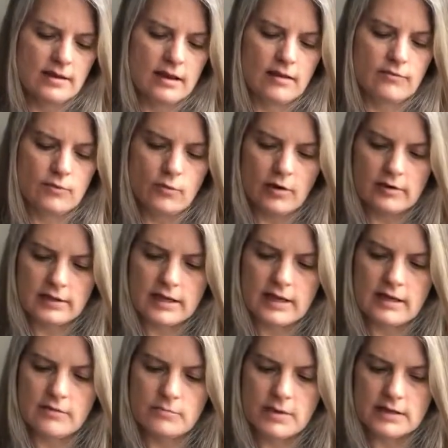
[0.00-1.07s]
If you are the
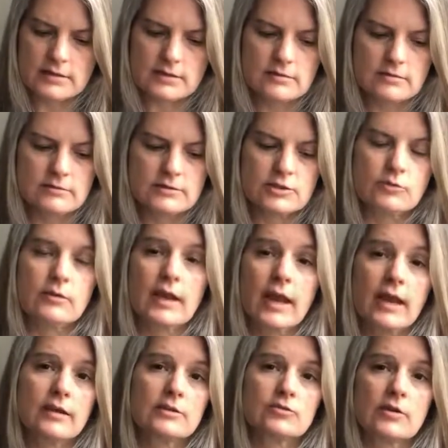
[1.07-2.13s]
King of Pentacles, you
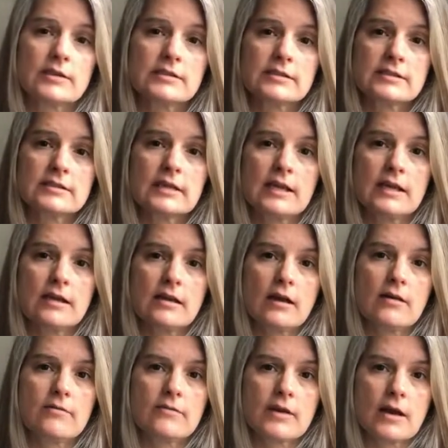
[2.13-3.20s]
can trust this King
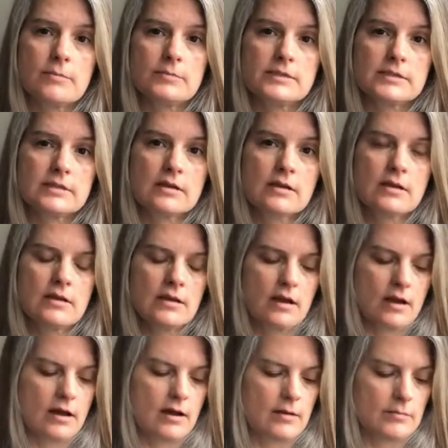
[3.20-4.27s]
of Cups.
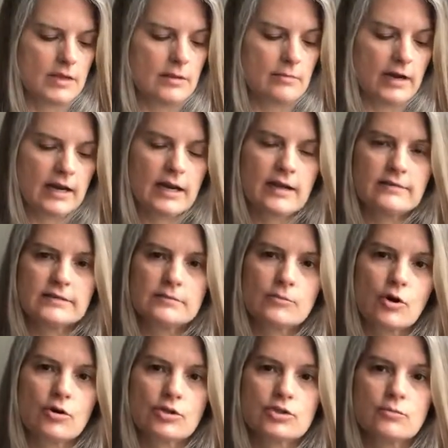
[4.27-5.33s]
Um, he might have some
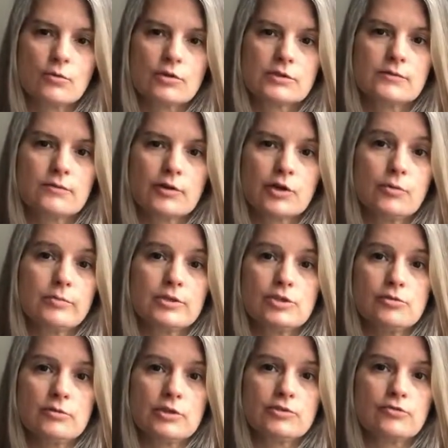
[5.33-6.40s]
harsh words for you, but
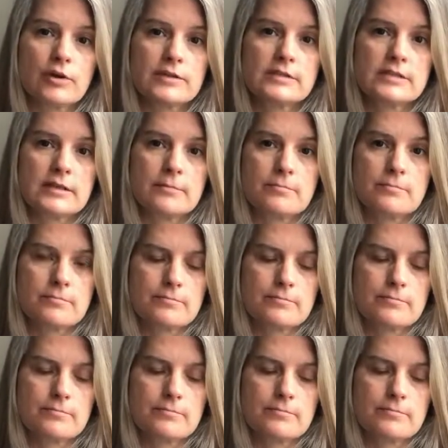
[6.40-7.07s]
you can trust him.